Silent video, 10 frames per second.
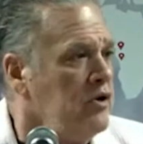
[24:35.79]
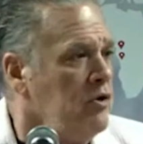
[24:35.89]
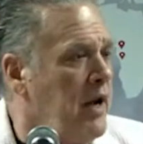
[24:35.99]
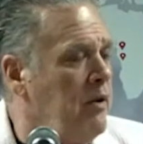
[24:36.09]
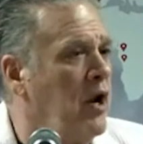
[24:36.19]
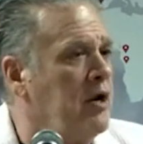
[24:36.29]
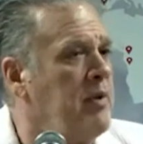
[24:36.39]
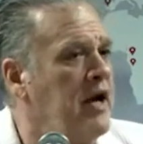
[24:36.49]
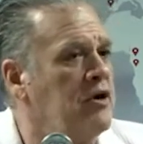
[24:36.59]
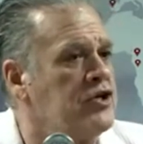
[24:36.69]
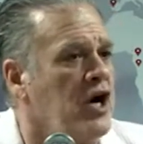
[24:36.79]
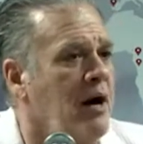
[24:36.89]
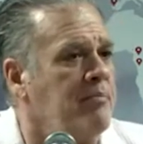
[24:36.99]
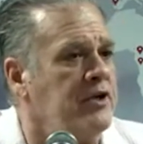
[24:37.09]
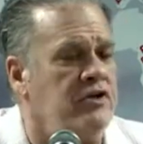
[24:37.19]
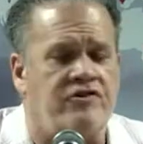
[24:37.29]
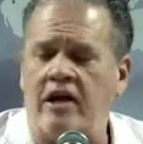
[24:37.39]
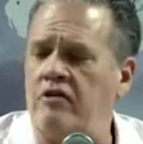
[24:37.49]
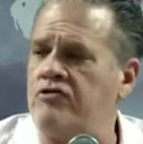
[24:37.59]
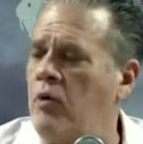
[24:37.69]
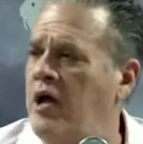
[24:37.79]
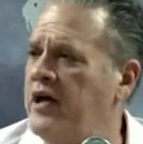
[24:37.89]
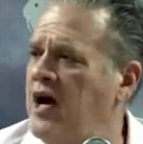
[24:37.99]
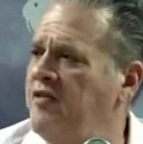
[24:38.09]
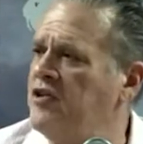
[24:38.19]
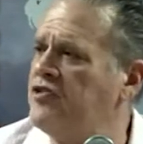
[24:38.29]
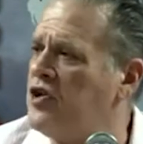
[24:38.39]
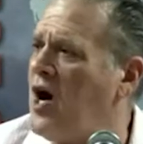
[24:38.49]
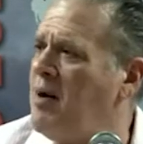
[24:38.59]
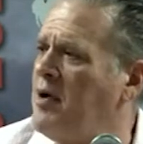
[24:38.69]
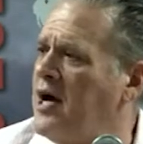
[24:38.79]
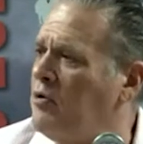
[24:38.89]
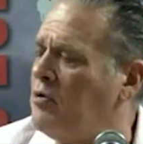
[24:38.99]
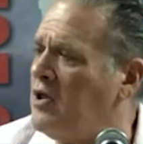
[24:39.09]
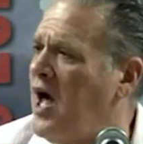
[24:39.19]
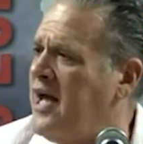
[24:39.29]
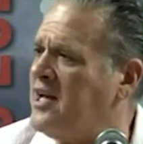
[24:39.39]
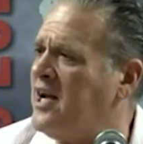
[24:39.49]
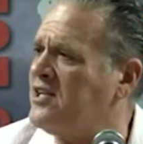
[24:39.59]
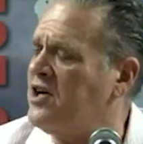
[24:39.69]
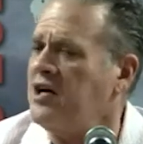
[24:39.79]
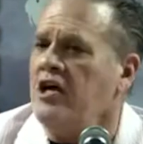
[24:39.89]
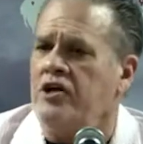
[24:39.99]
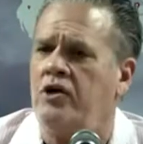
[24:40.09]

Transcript: You may want a better job, but instead of dwelling on this job I don't like, and I'd say,